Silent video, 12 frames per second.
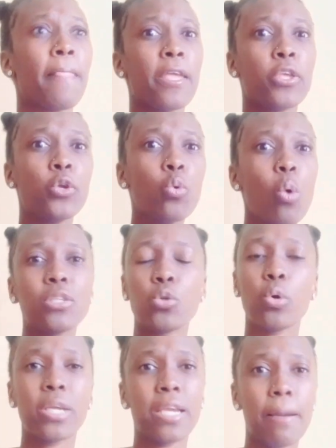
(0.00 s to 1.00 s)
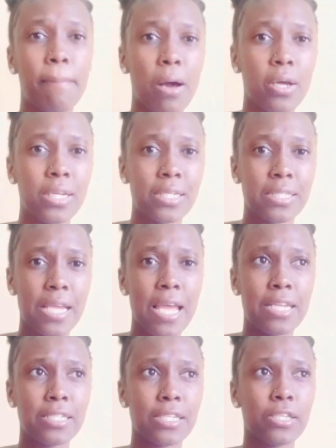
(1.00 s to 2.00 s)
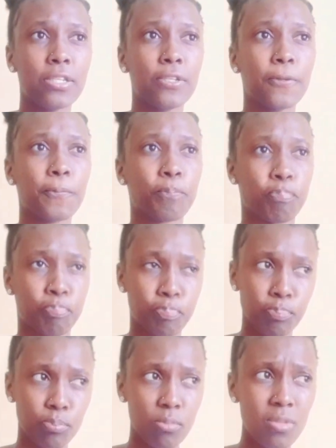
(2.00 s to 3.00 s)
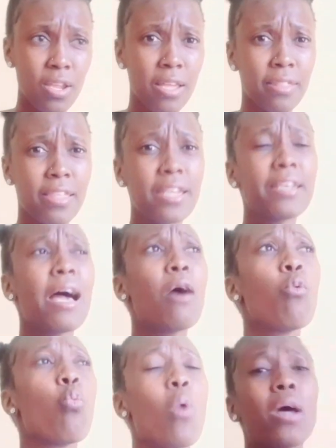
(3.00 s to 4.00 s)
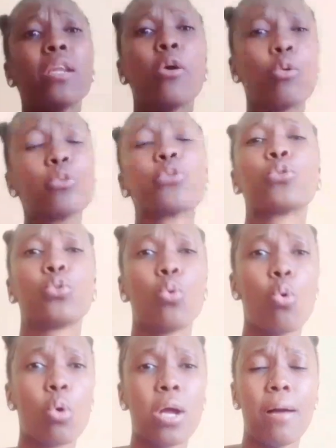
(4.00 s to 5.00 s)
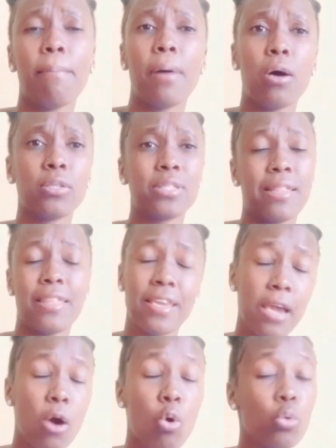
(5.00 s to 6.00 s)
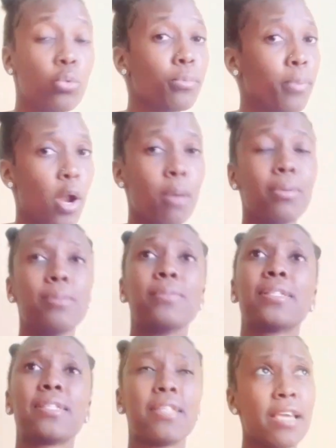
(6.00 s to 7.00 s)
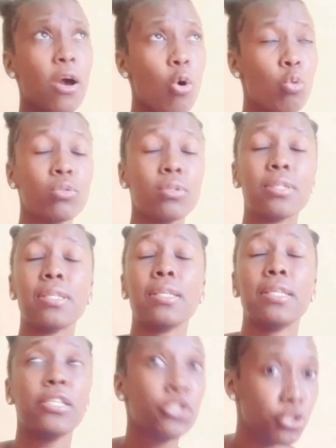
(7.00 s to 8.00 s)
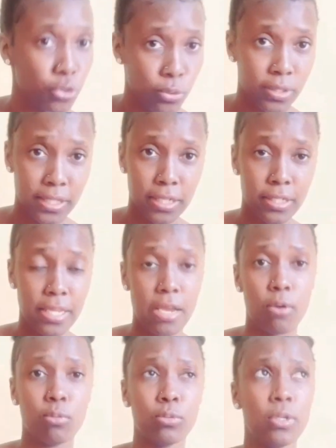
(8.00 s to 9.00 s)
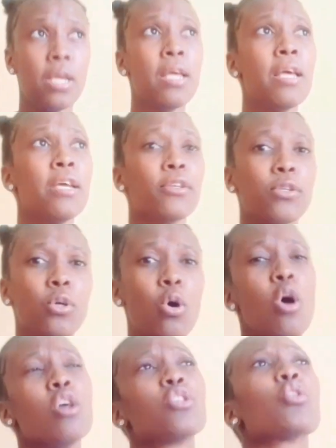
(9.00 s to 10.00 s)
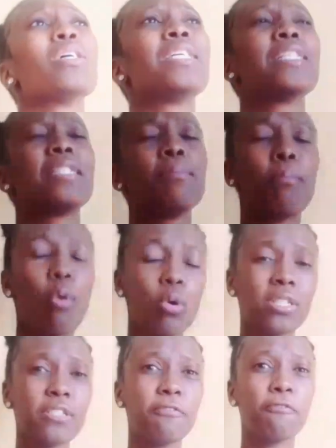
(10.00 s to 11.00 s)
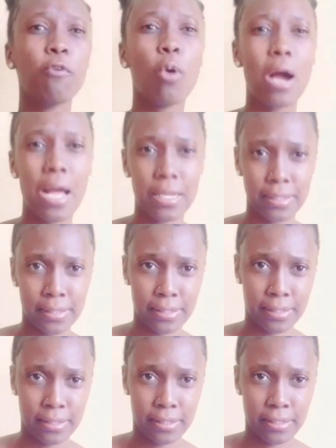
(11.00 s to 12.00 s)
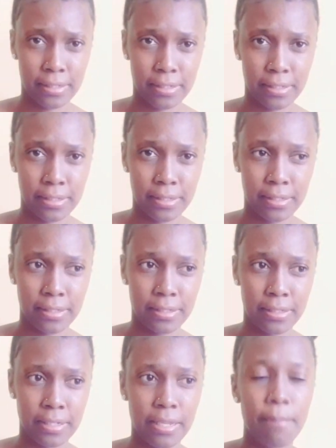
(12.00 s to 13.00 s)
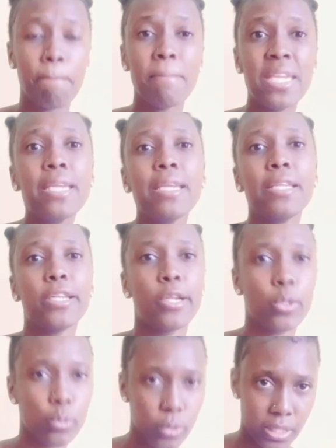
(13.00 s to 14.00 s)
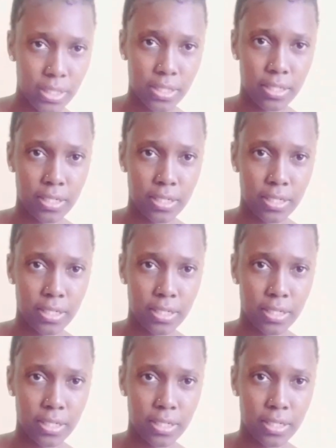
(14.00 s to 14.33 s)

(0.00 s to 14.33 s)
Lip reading: you are talking about it, and they now want to also talk about their own problems, their own issues, and their own, So it is important for us, me included,